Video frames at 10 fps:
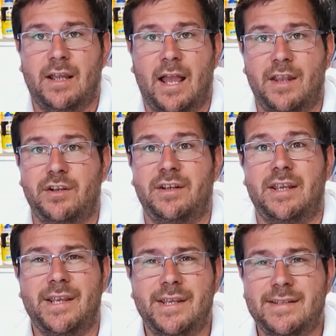and you could
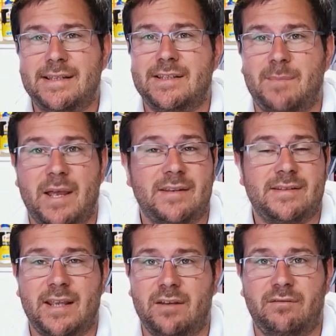easily spend
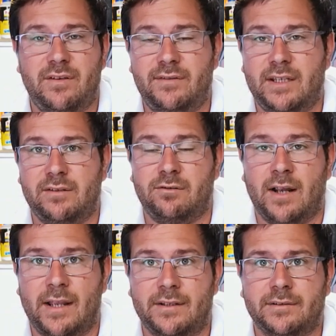10, 15
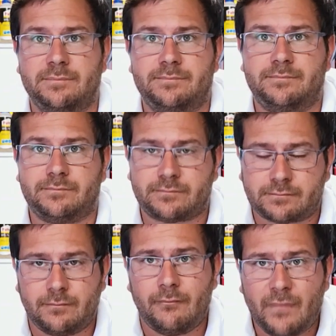grand
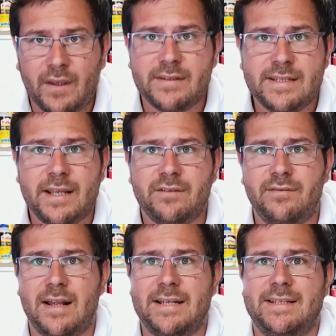to get a
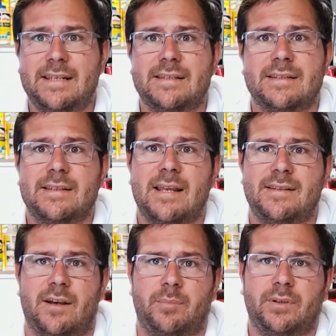fairly decent
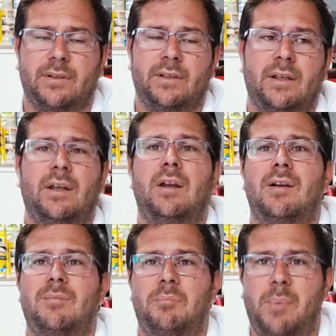setup.
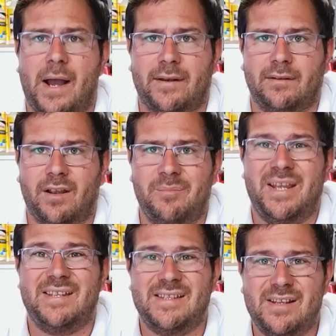But I'm
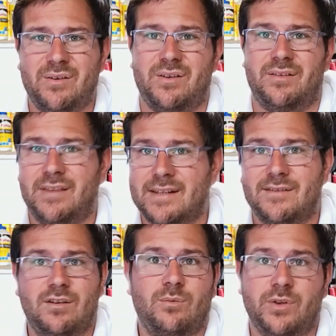here to tell you that's
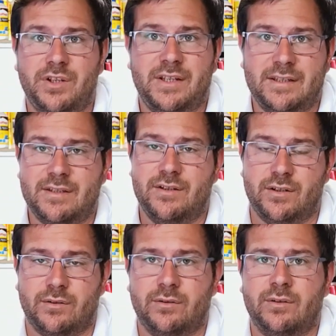not what you need to do.
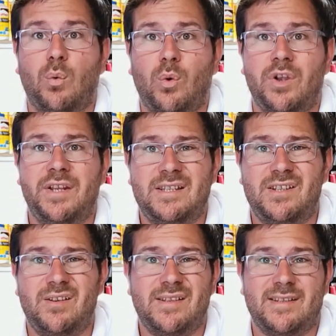What you need to
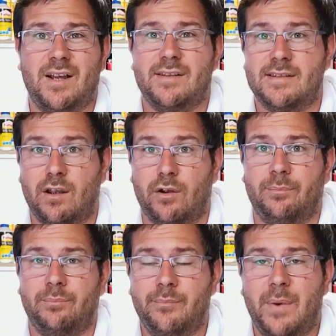do is start slow.
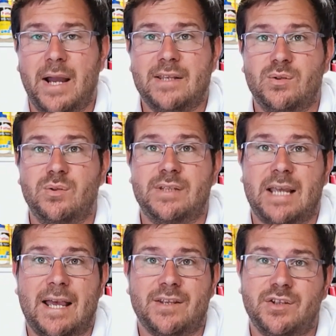Buy tools
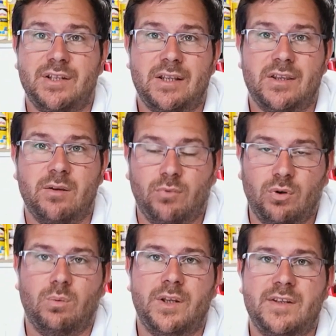as you need them
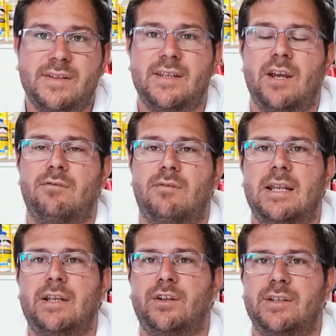or when you see a
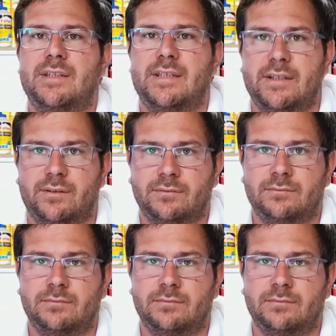really good deal.